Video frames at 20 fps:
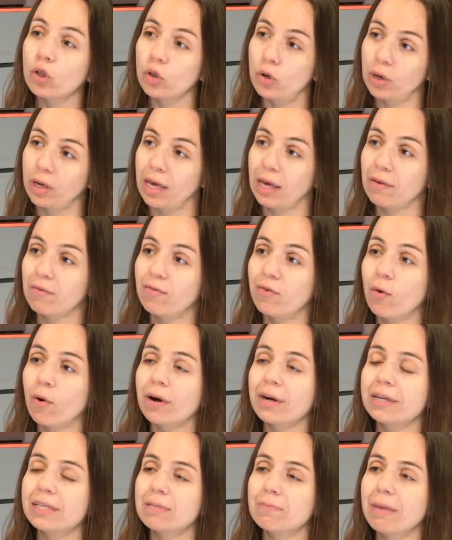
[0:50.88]
looking for
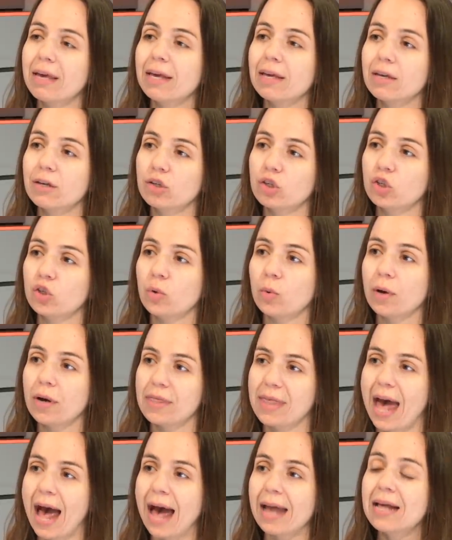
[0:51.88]
is making sure
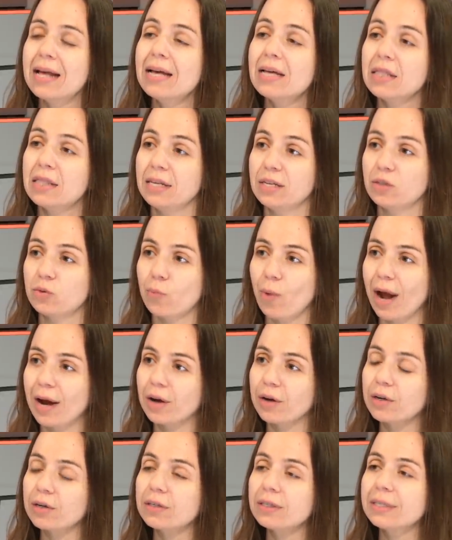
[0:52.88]
that these
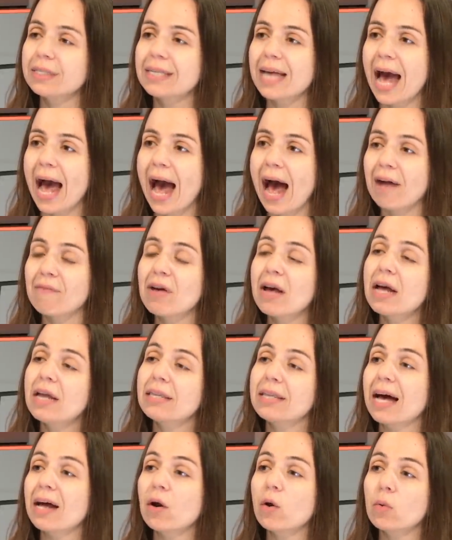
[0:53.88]
records have
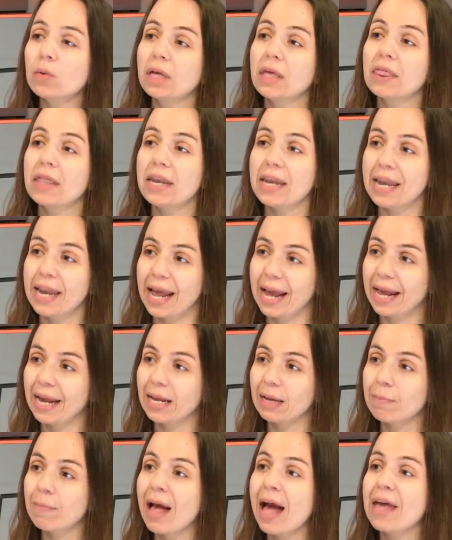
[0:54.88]
not only the
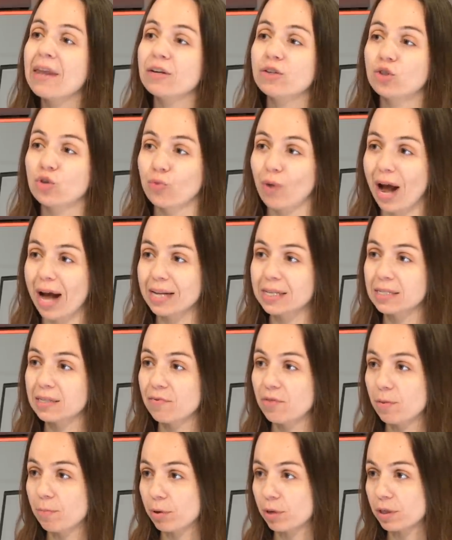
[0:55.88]
name and address
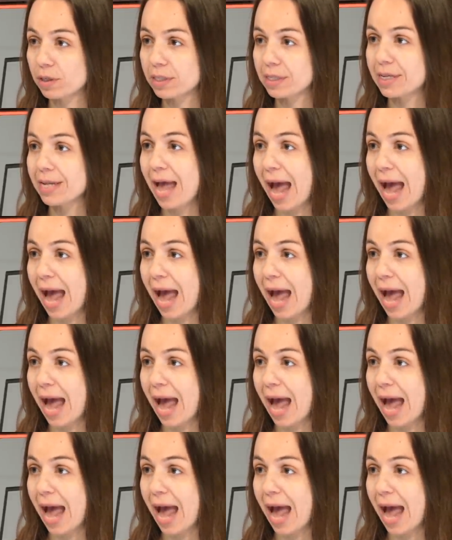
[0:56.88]
of the person